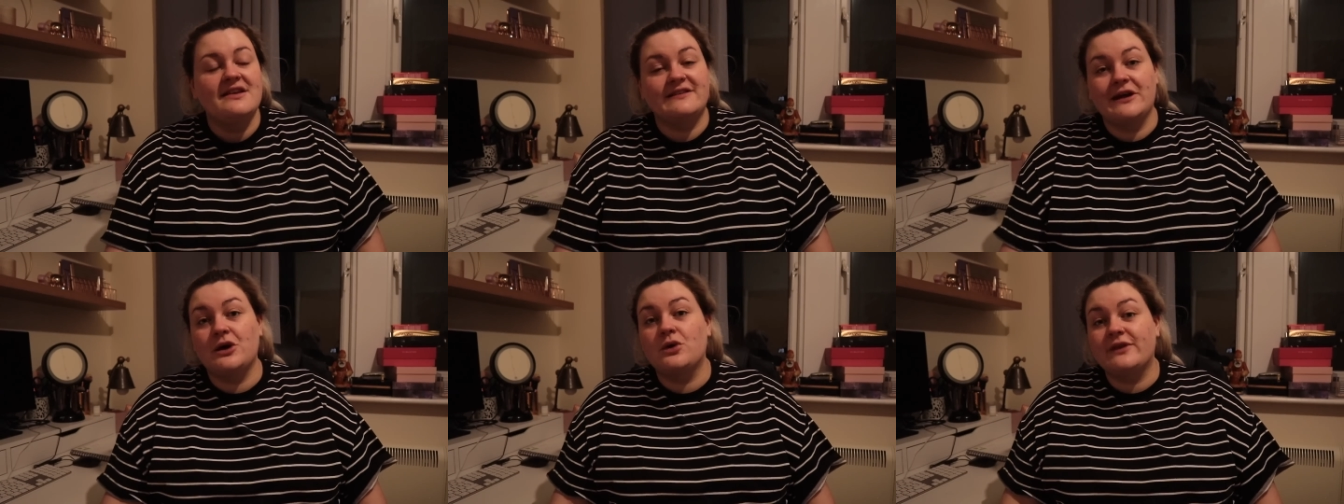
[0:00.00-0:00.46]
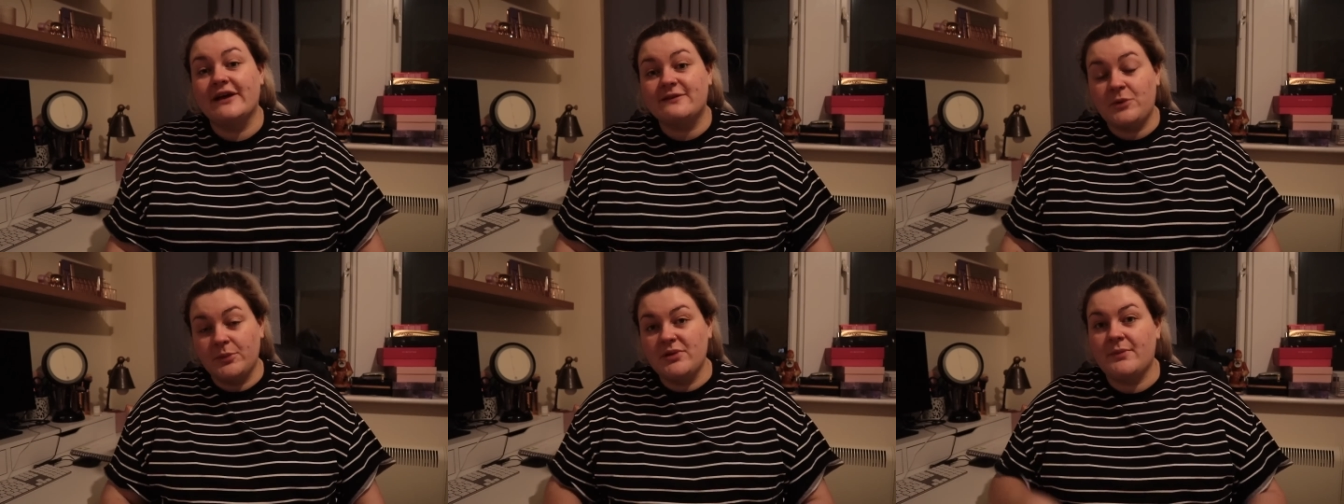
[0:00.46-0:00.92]
So that's
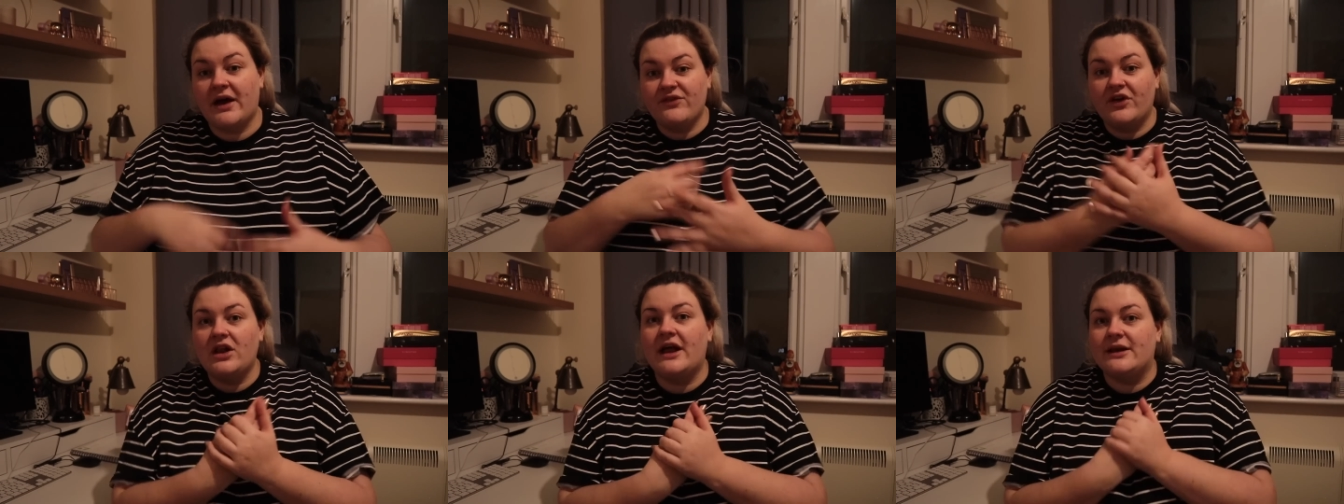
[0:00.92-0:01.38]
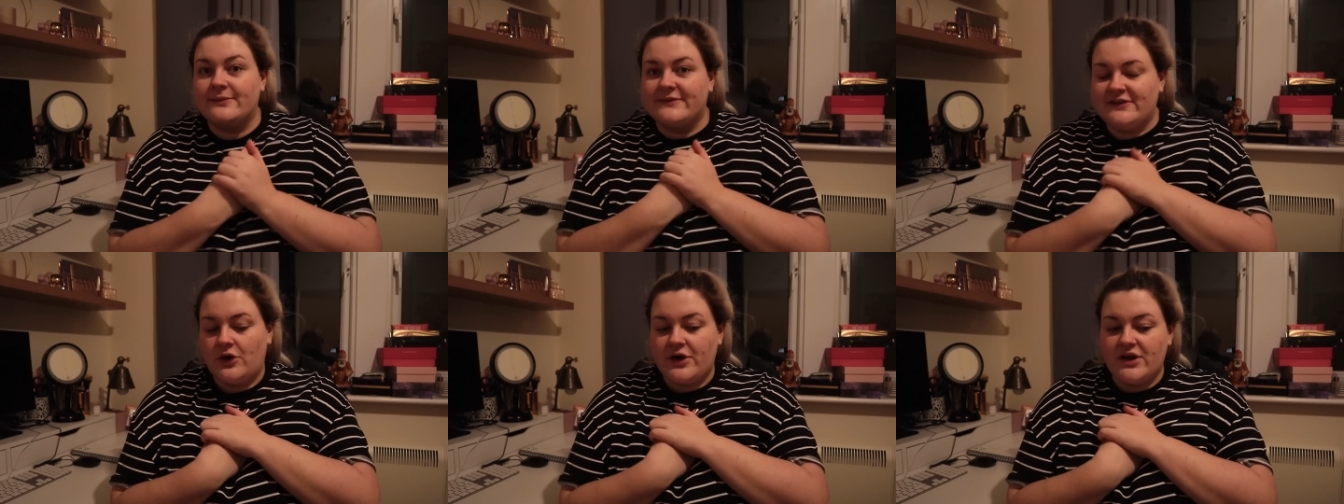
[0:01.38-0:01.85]
probably my fault, and I'm
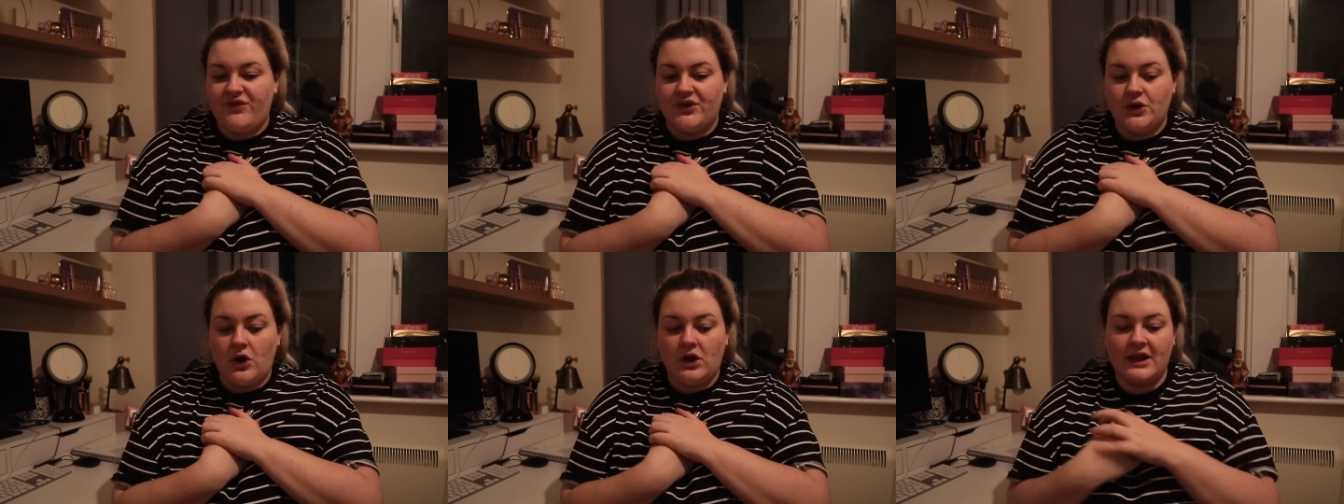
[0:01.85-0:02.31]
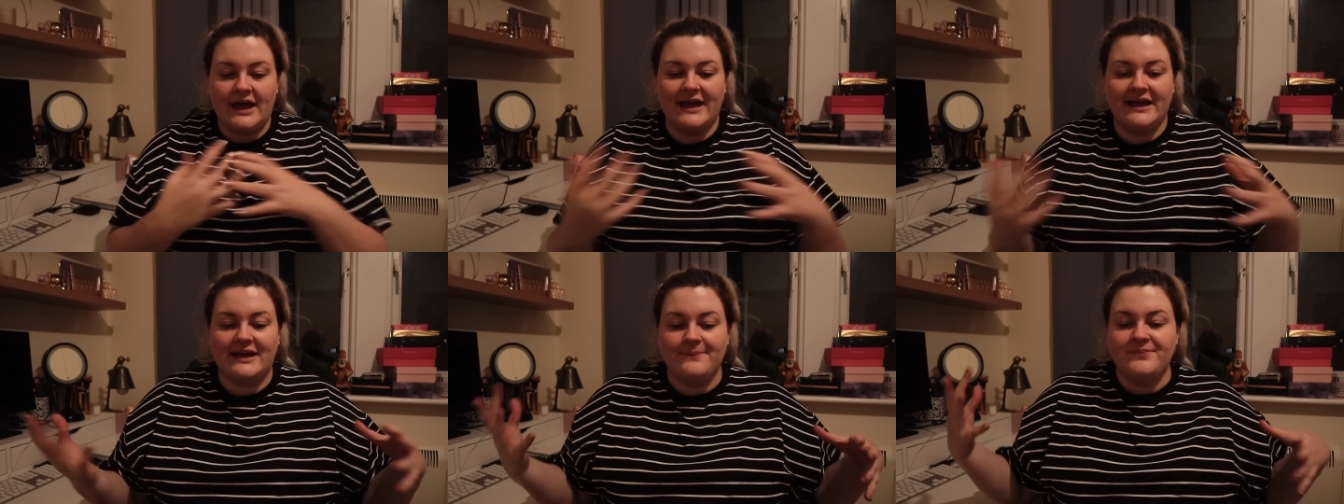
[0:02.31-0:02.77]
sorry for not
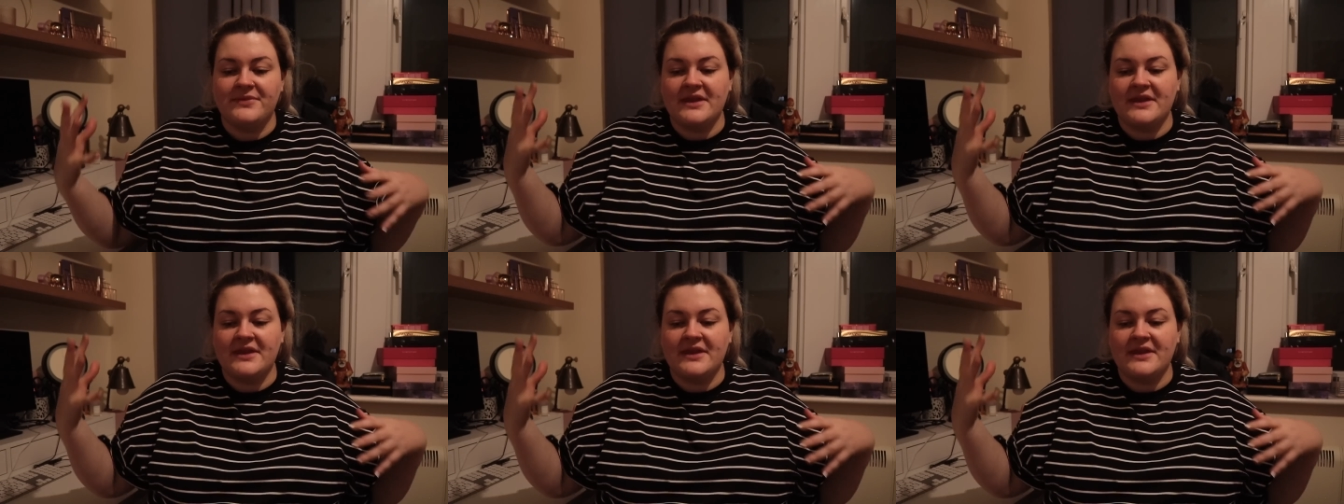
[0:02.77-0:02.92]
like